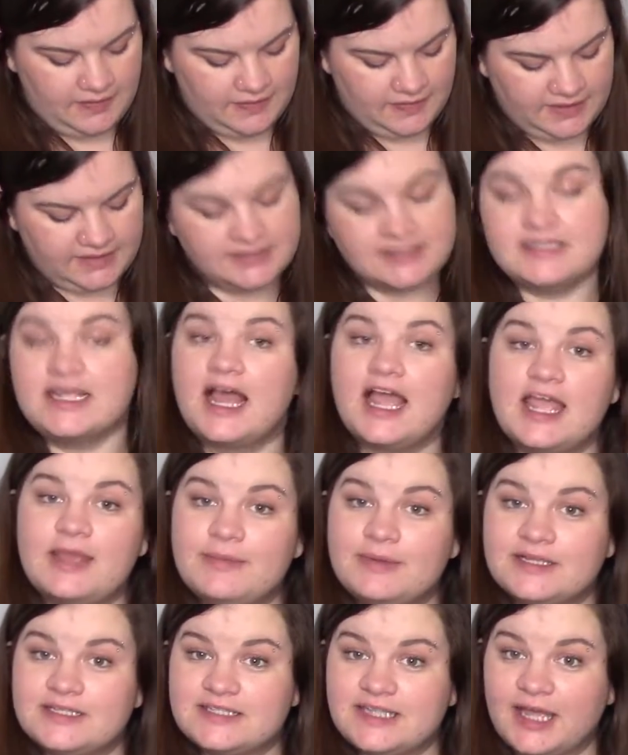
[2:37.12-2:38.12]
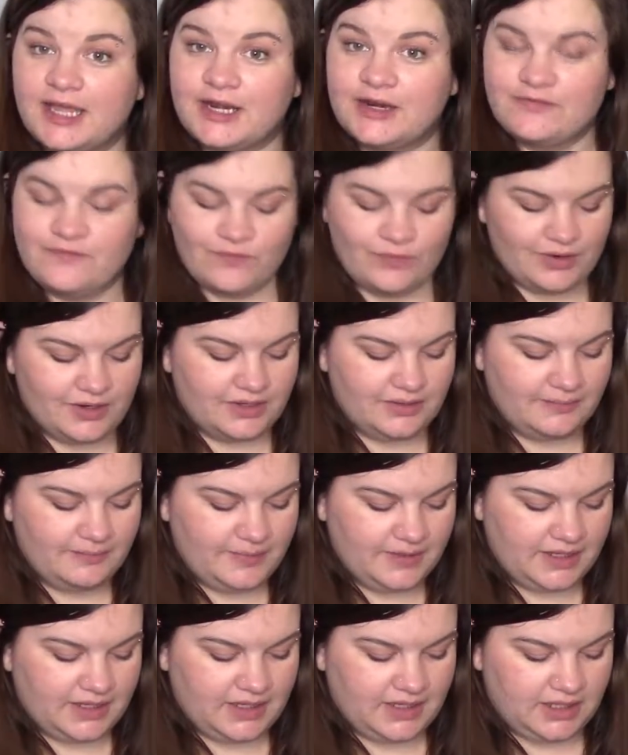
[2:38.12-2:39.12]
This I am excited for
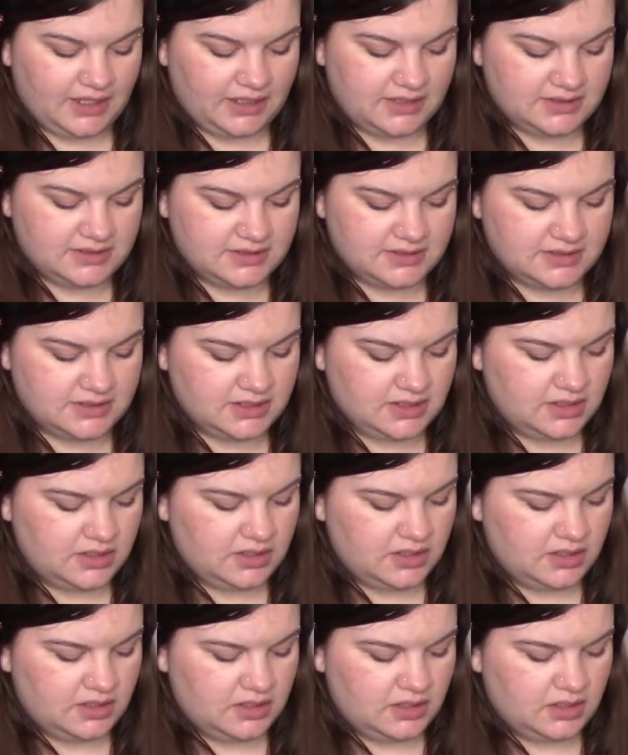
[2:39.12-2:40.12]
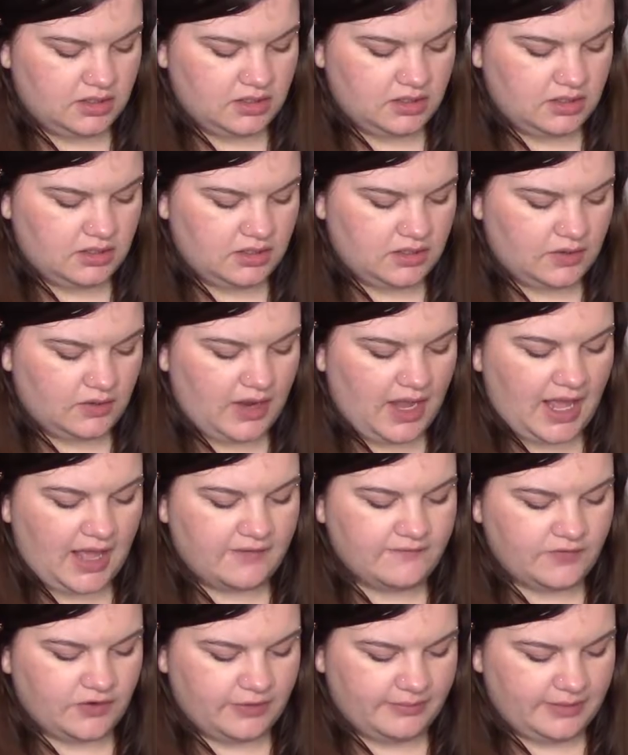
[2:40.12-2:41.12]
because I don't
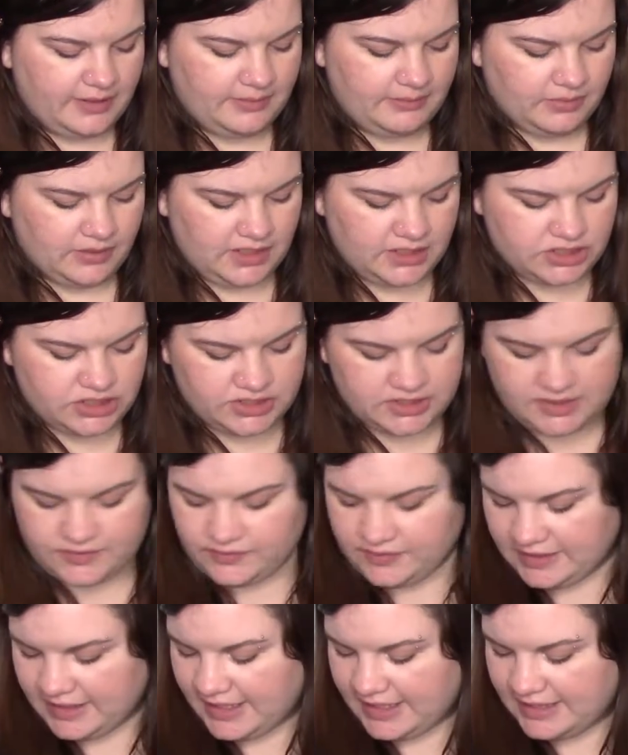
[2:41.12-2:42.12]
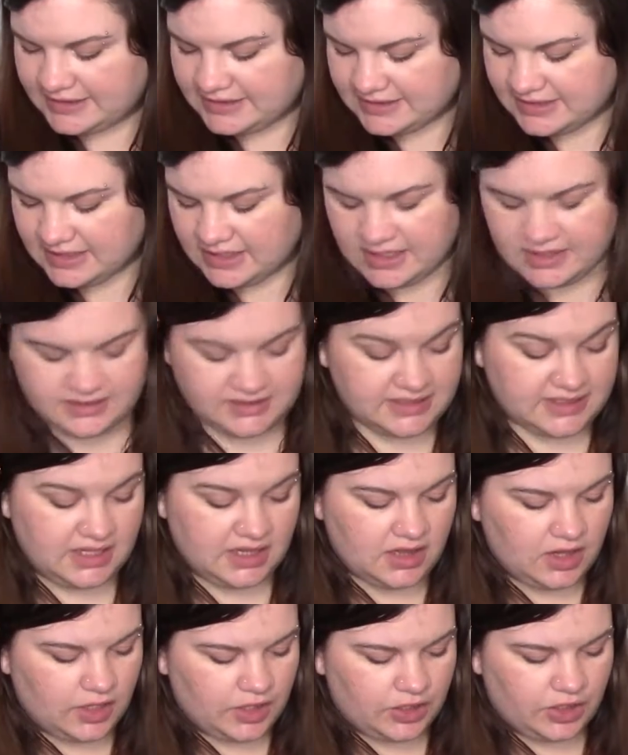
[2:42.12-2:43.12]
have very many blushes. I really kind of did a good
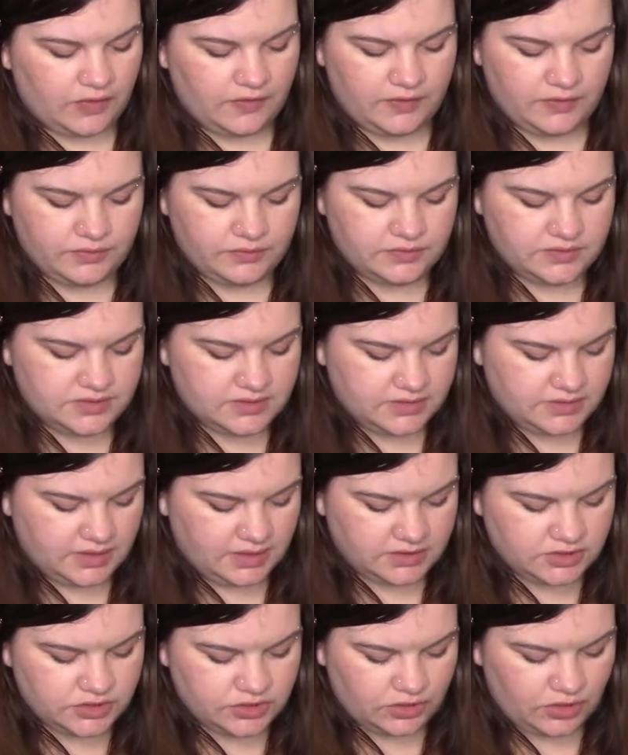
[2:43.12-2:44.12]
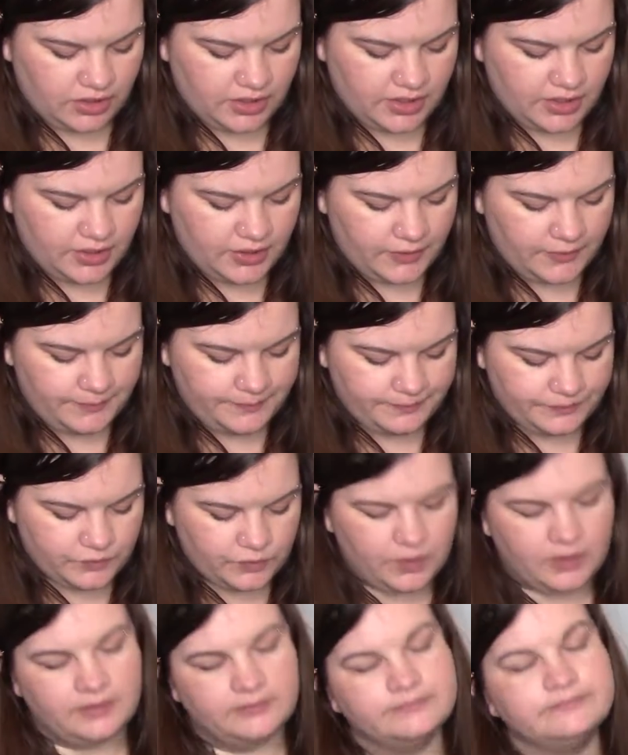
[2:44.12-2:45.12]
declutter on those not too long ago.
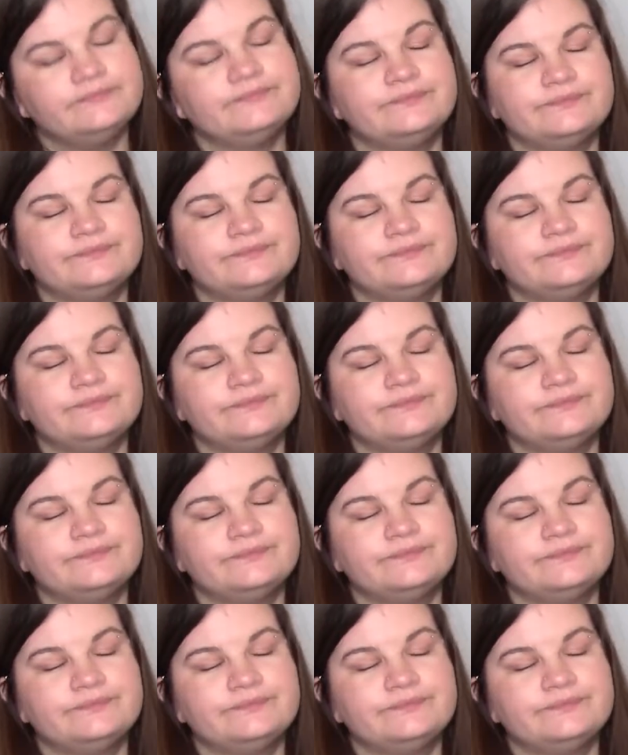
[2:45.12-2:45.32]
Well,